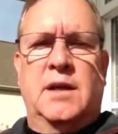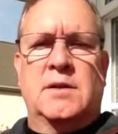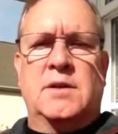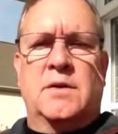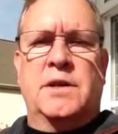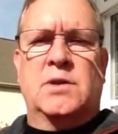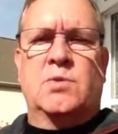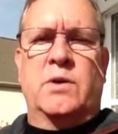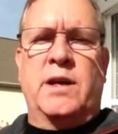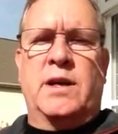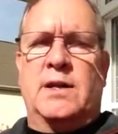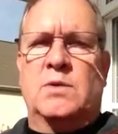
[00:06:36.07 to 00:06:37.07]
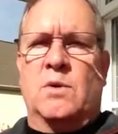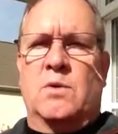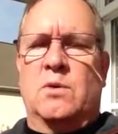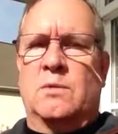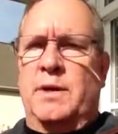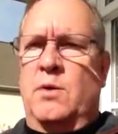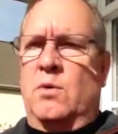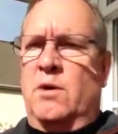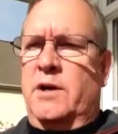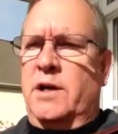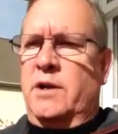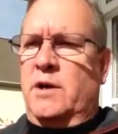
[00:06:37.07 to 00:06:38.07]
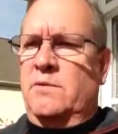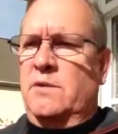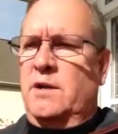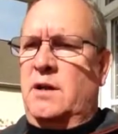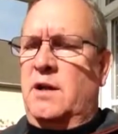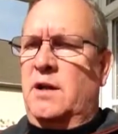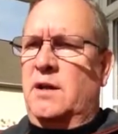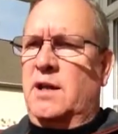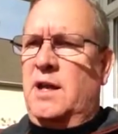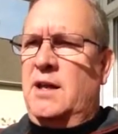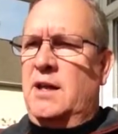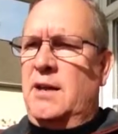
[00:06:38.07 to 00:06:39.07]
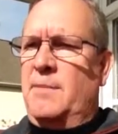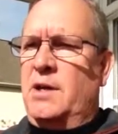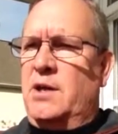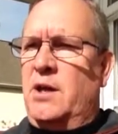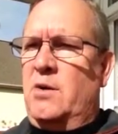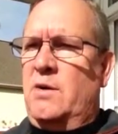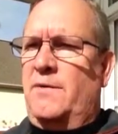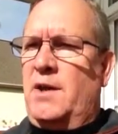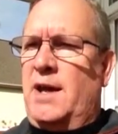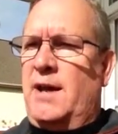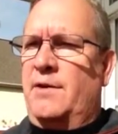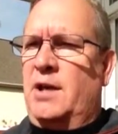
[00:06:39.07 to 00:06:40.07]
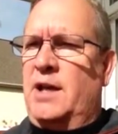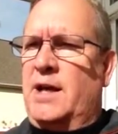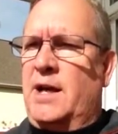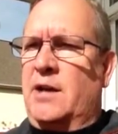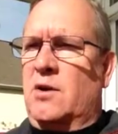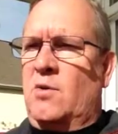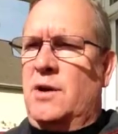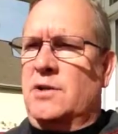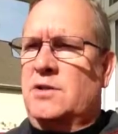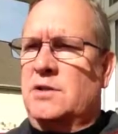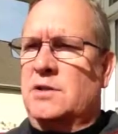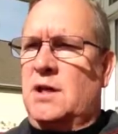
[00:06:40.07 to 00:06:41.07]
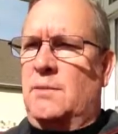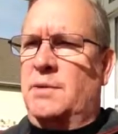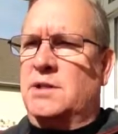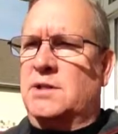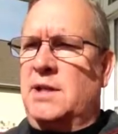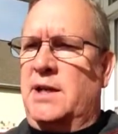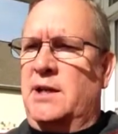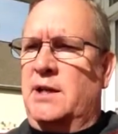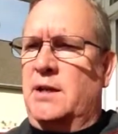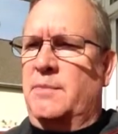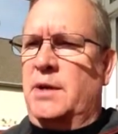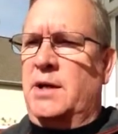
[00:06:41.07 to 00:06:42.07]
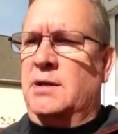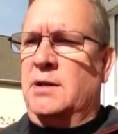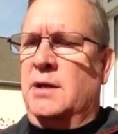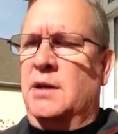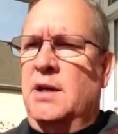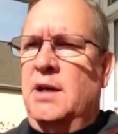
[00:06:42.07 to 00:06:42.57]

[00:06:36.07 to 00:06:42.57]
So this week, that's what we'll be working on. Again, let me know if you have any kind of questions. I'll be setting up a